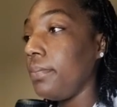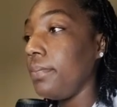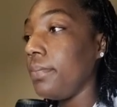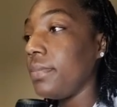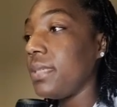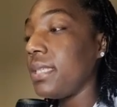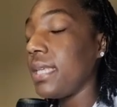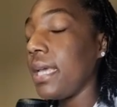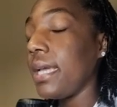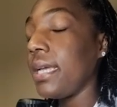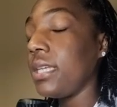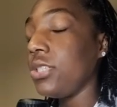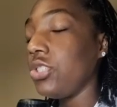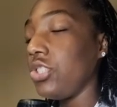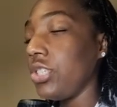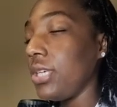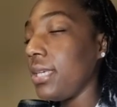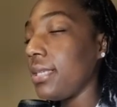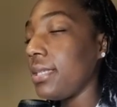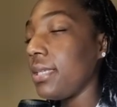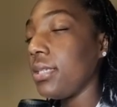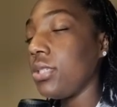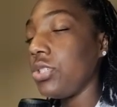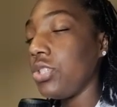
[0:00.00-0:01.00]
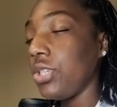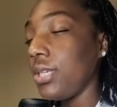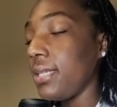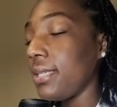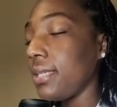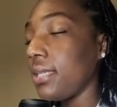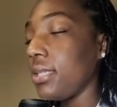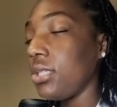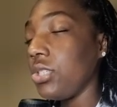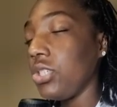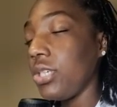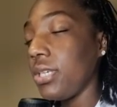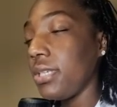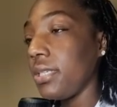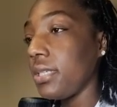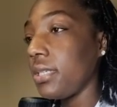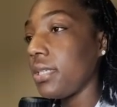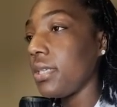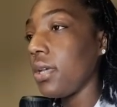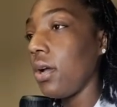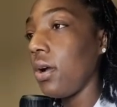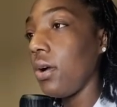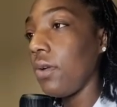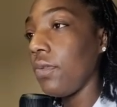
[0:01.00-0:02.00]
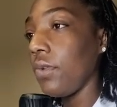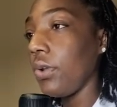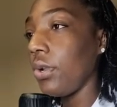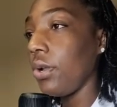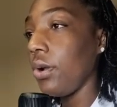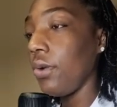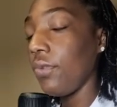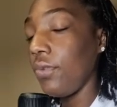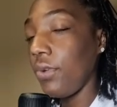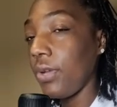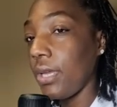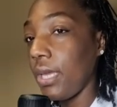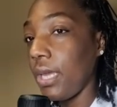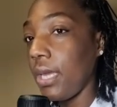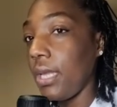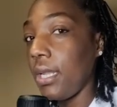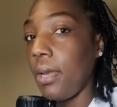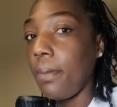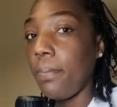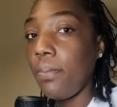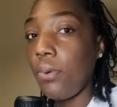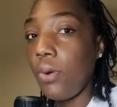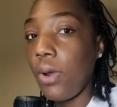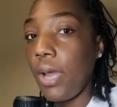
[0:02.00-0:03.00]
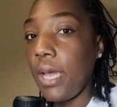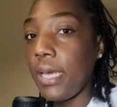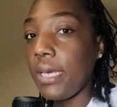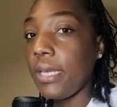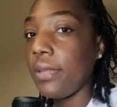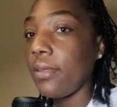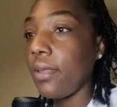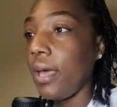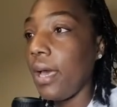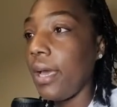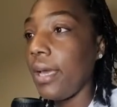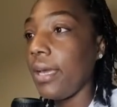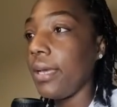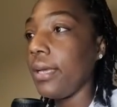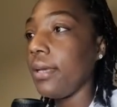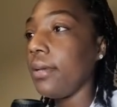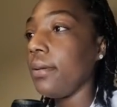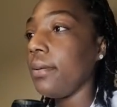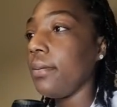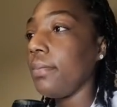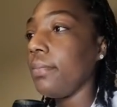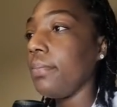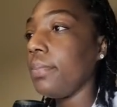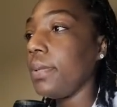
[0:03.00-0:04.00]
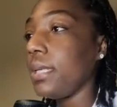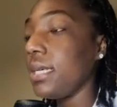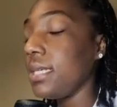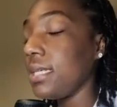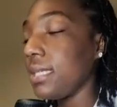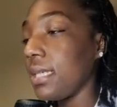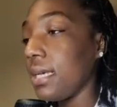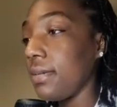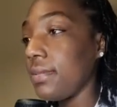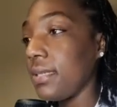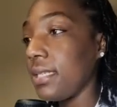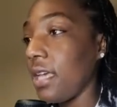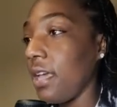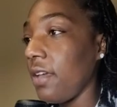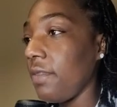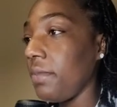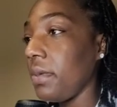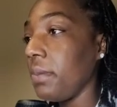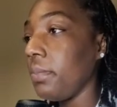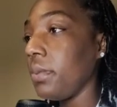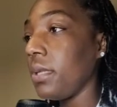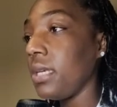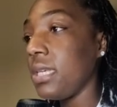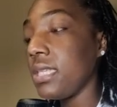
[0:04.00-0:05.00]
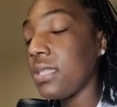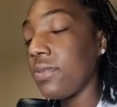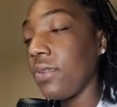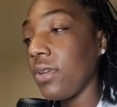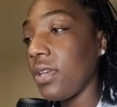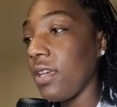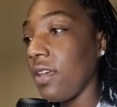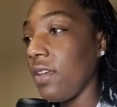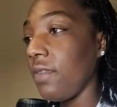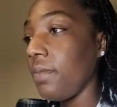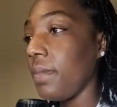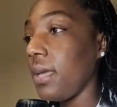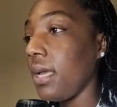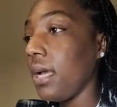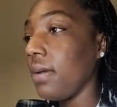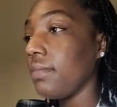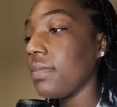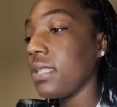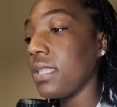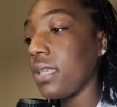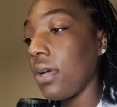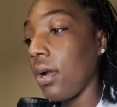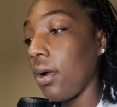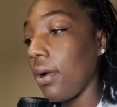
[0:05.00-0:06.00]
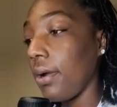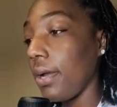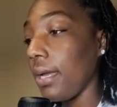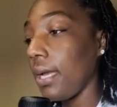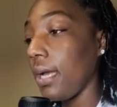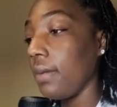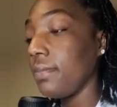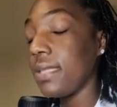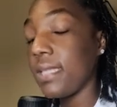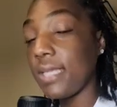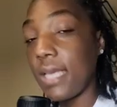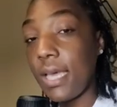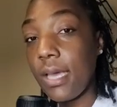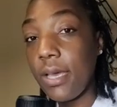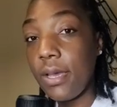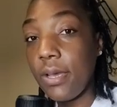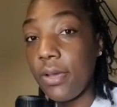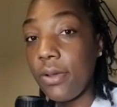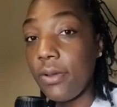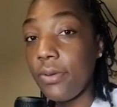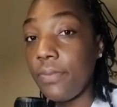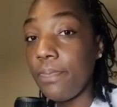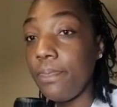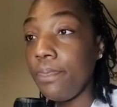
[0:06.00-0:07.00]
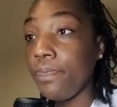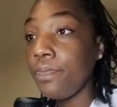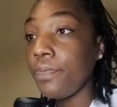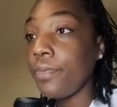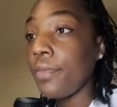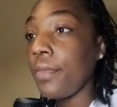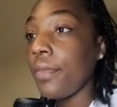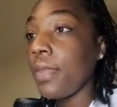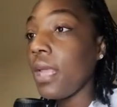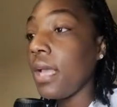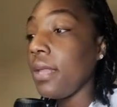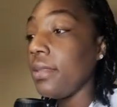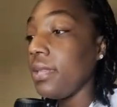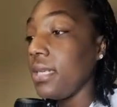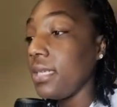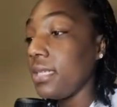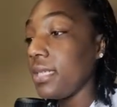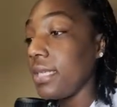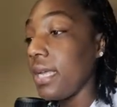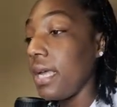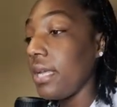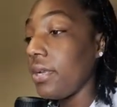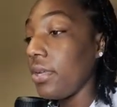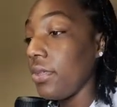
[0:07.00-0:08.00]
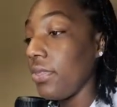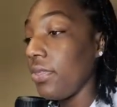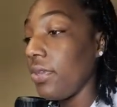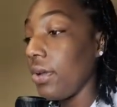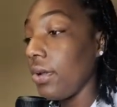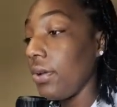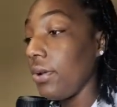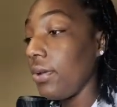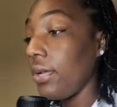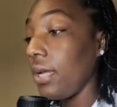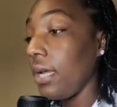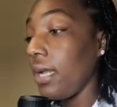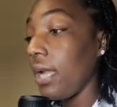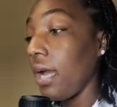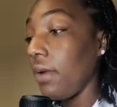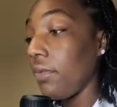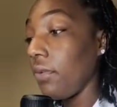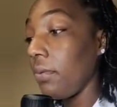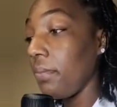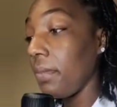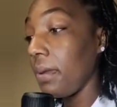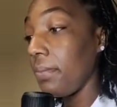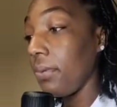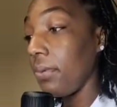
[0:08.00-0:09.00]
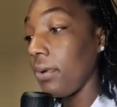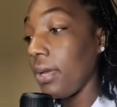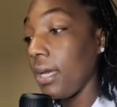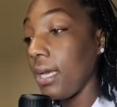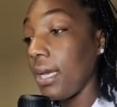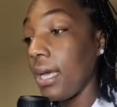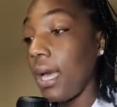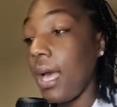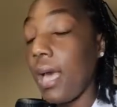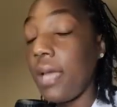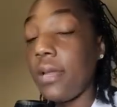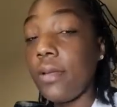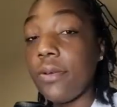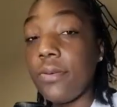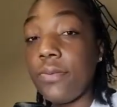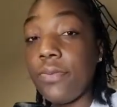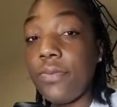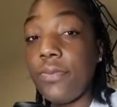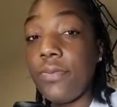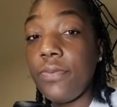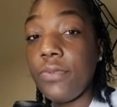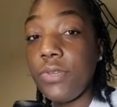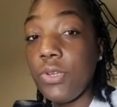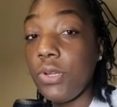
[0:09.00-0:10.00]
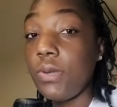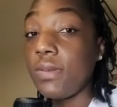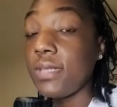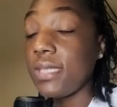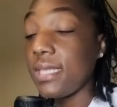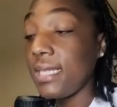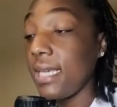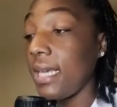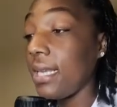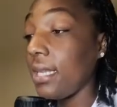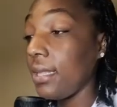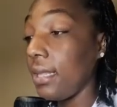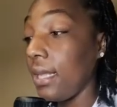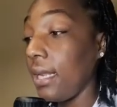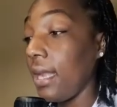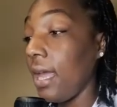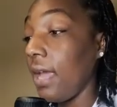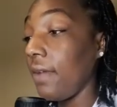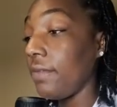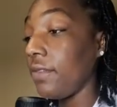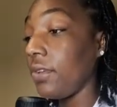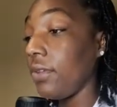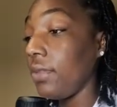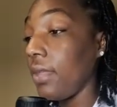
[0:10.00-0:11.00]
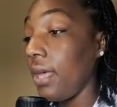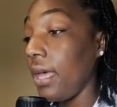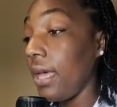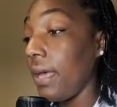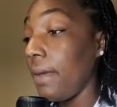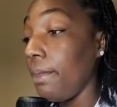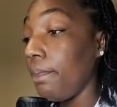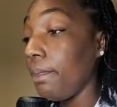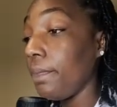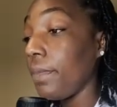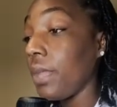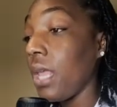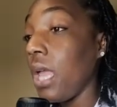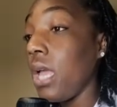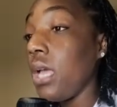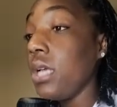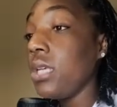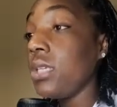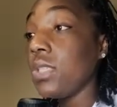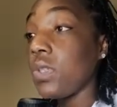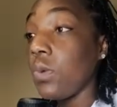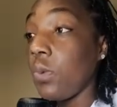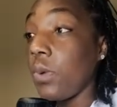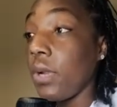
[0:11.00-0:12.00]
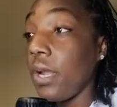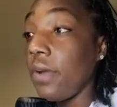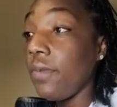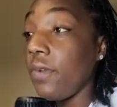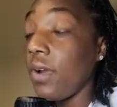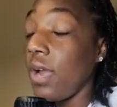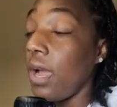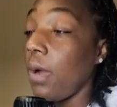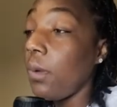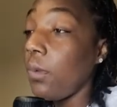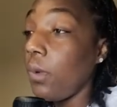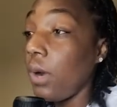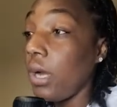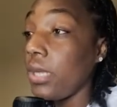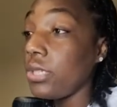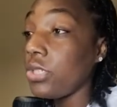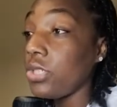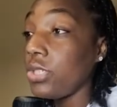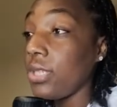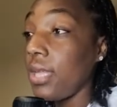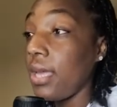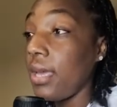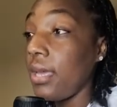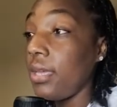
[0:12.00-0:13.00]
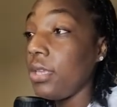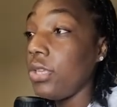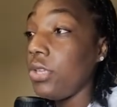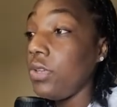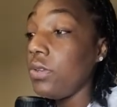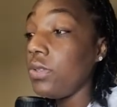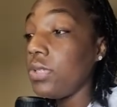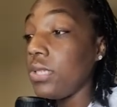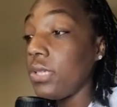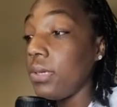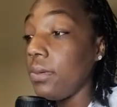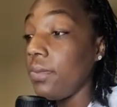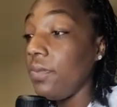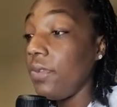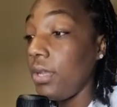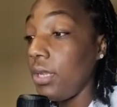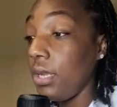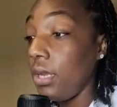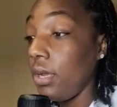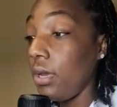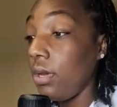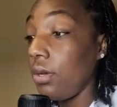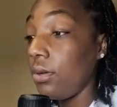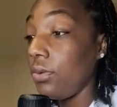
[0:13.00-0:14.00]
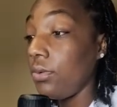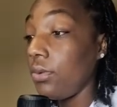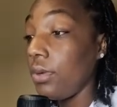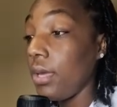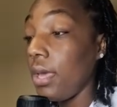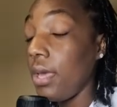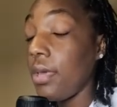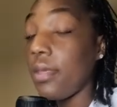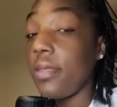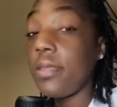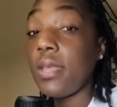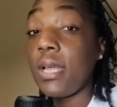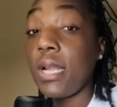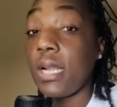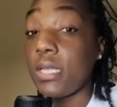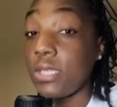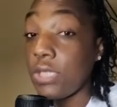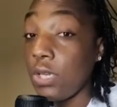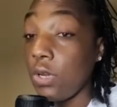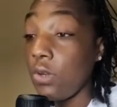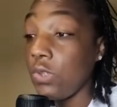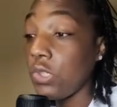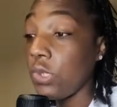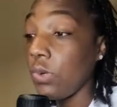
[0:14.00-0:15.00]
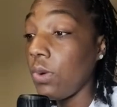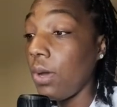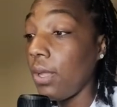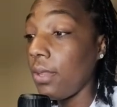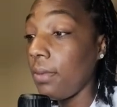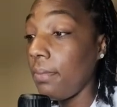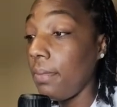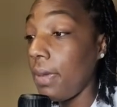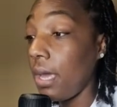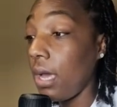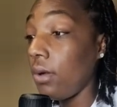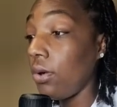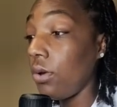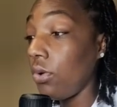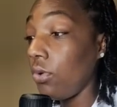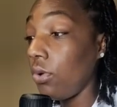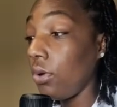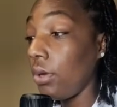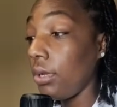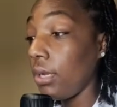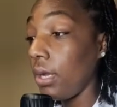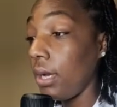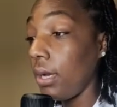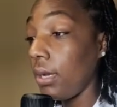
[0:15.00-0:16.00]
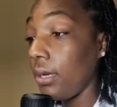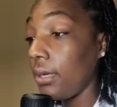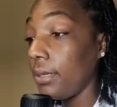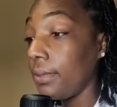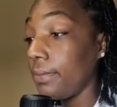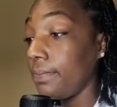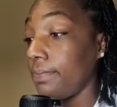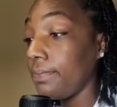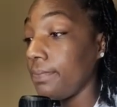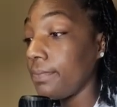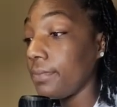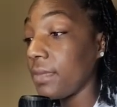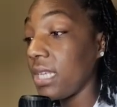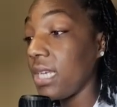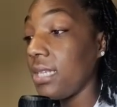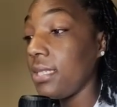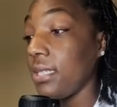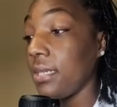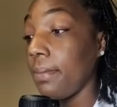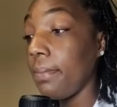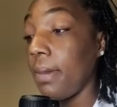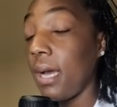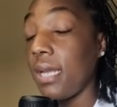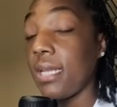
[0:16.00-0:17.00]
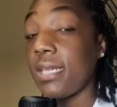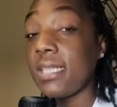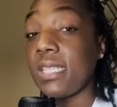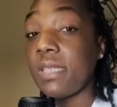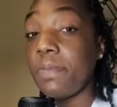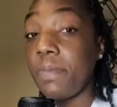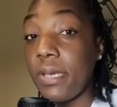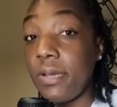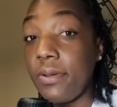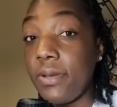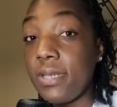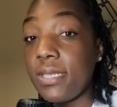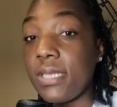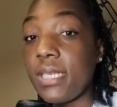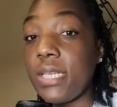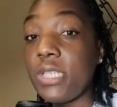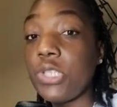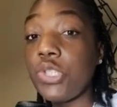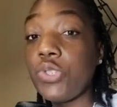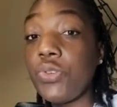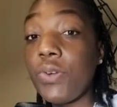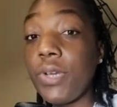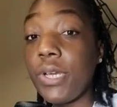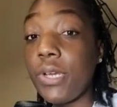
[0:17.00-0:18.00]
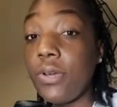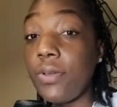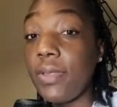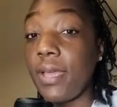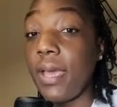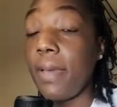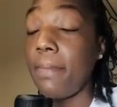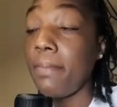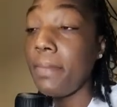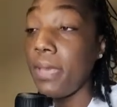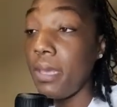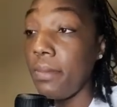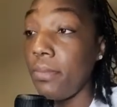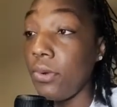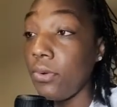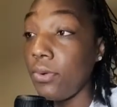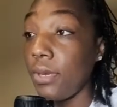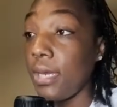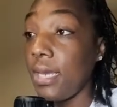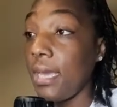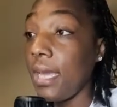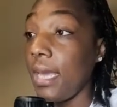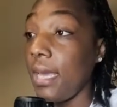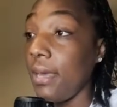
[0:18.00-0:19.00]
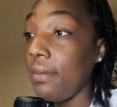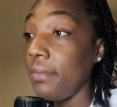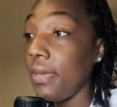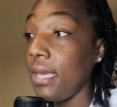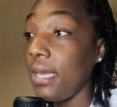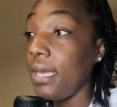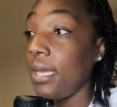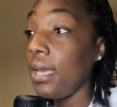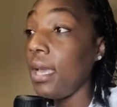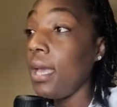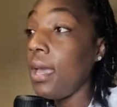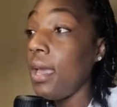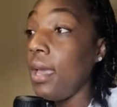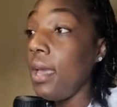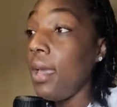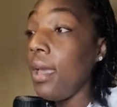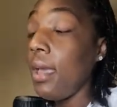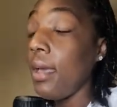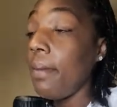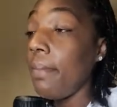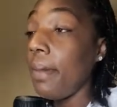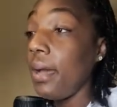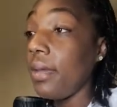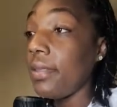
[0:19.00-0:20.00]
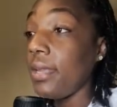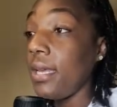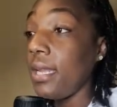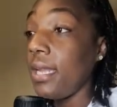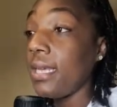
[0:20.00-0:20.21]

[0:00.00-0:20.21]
saying Jesus, Jesus, Jesus over and over again and praying like, please come save me. Please forgive me. I'm sorry. I'm scared. This, that, and the third. And I remember it kind of, settling after that. So whenever I watched that YouTube video that I told you all about on demonic spirits, it triggered that memory in me about that